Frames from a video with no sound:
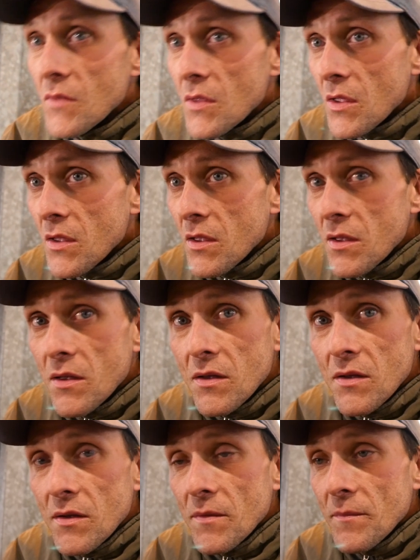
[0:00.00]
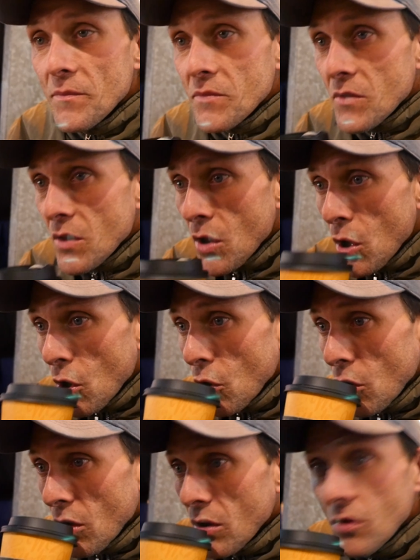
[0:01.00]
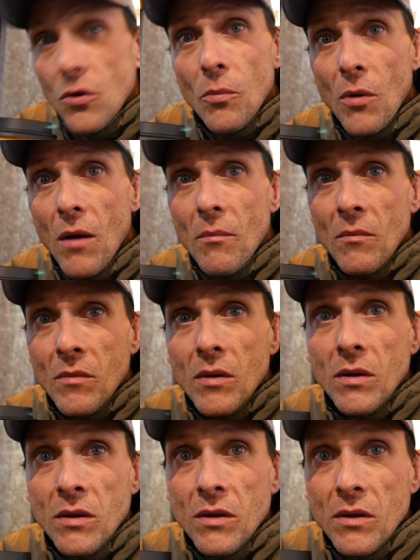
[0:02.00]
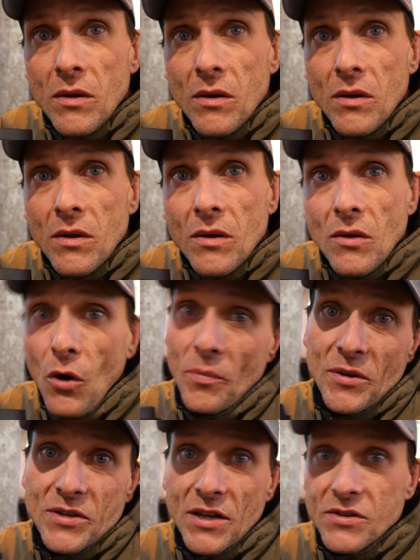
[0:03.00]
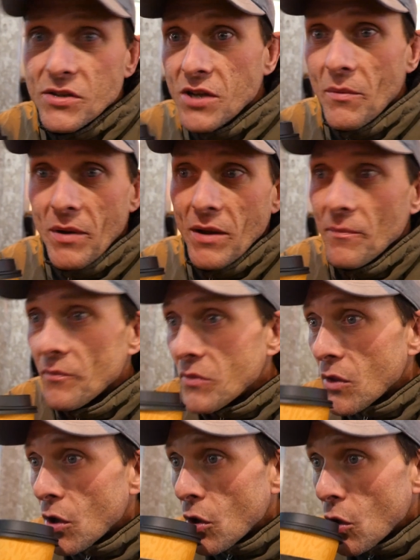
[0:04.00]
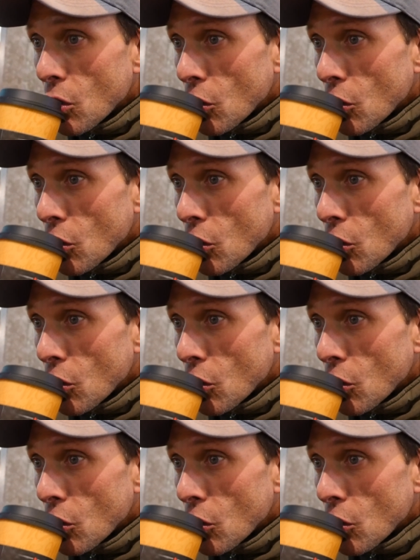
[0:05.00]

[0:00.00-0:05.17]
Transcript: Well, thank you very much for talking to me. No problem. Hopefully, this gets to somebody.